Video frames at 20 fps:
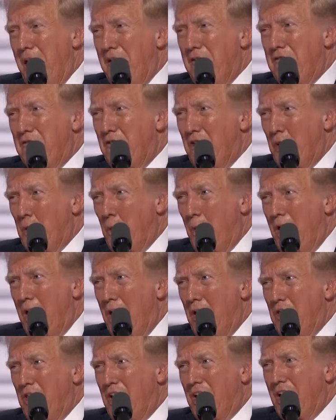
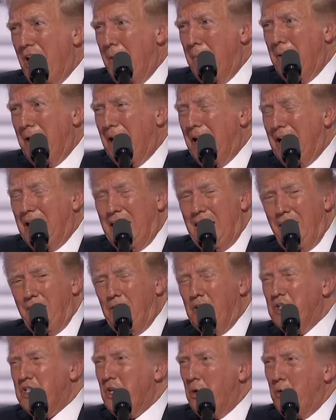everywhere. They're coming at
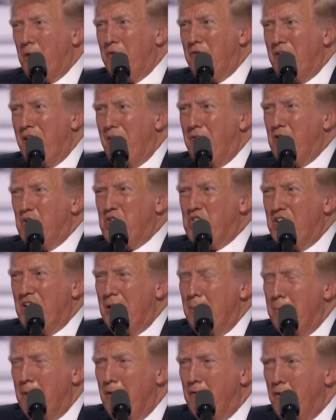levels that we've never
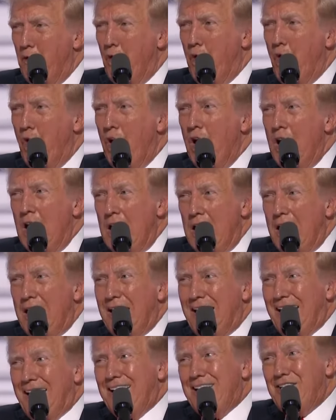seen before.
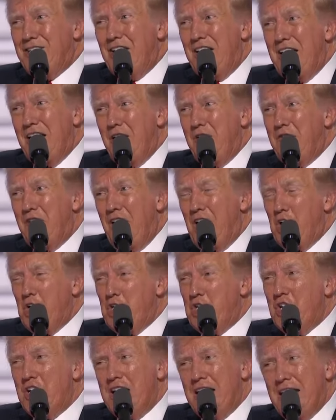It is an
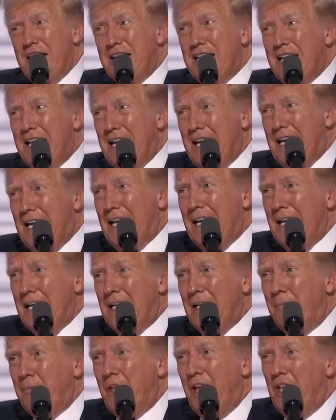invasion indeed,
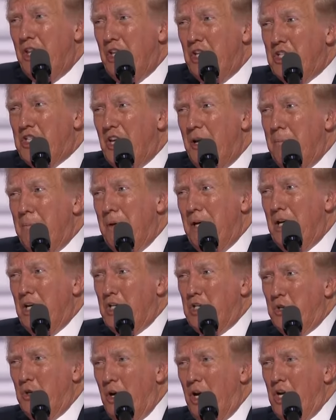and this
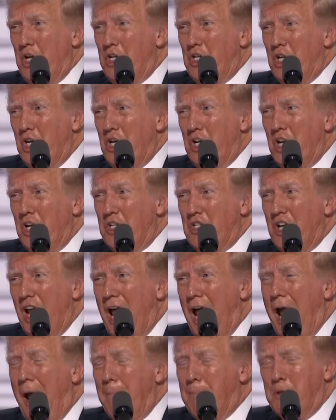administration does
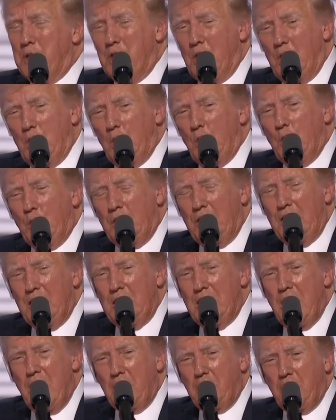absolutely
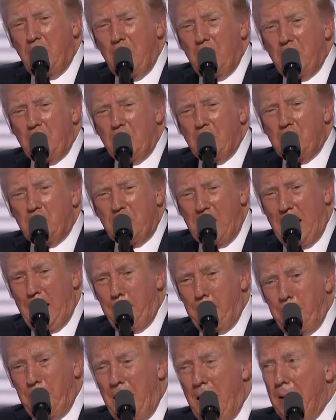nothing to
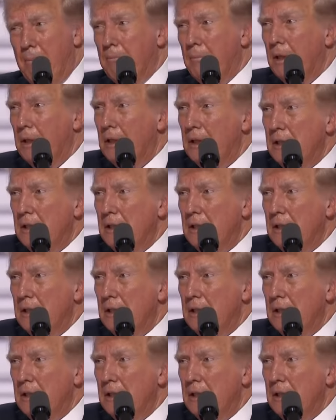stop them.